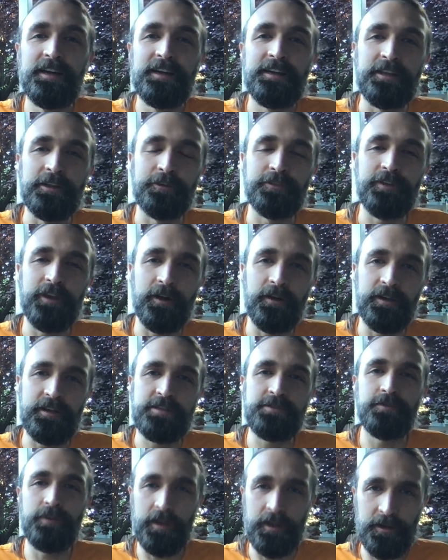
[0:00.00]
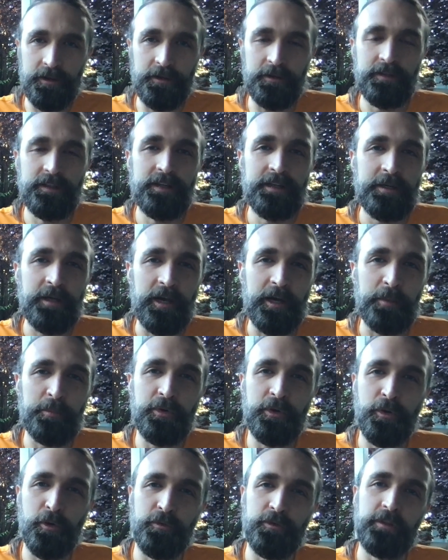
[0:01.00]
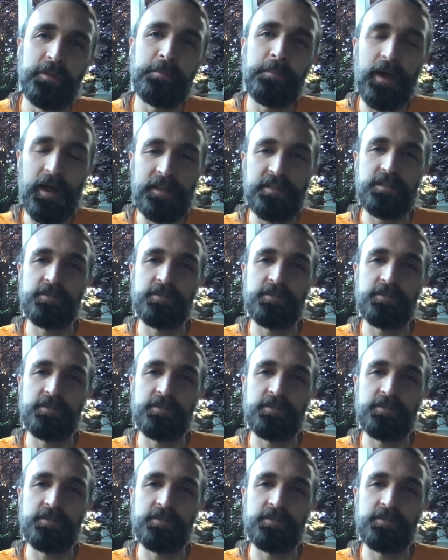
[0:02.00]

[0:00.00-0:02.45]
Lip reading: nefarious veil put over the minds